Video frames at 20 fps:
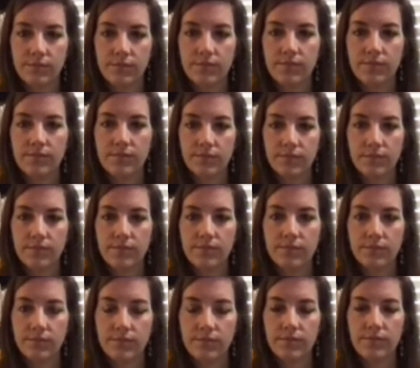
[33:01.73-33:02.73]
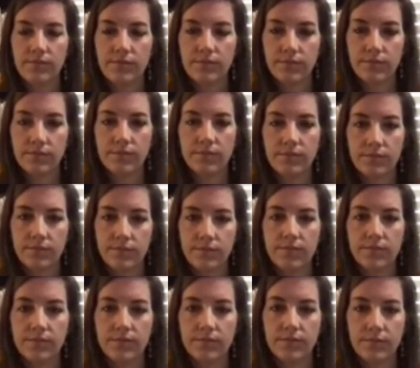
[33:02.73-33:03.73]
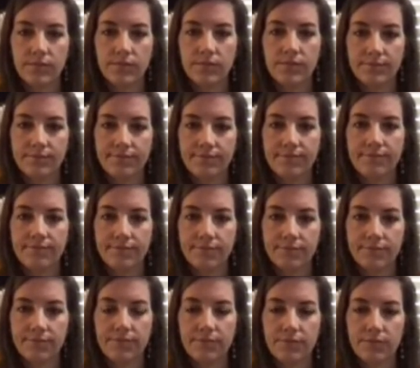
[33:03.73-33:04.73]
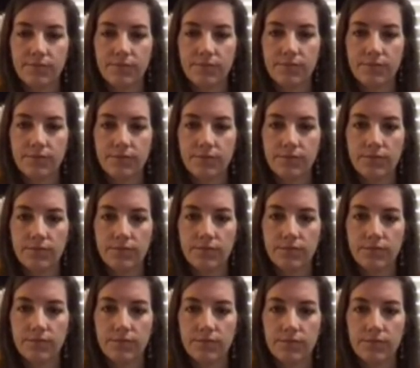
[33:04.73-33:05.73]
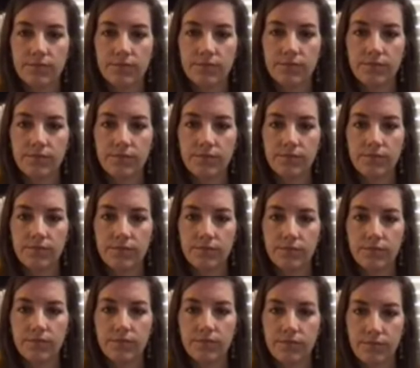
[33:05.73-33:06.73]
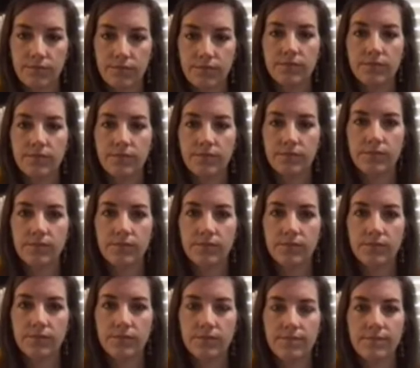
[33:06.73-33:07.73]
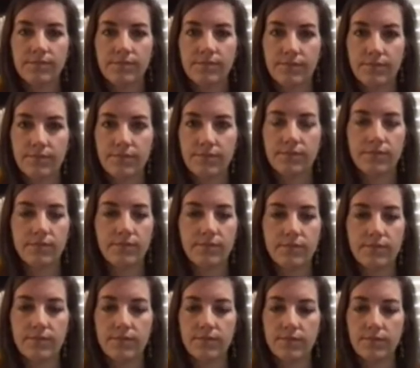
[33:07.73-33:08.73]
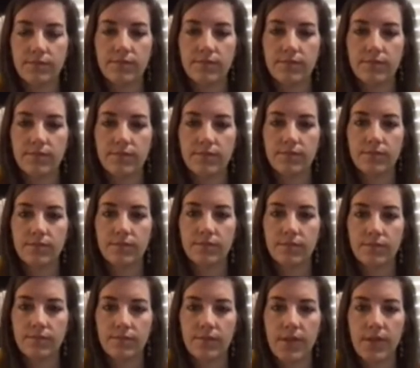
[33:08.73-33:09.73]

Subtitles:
This person isn't speaking.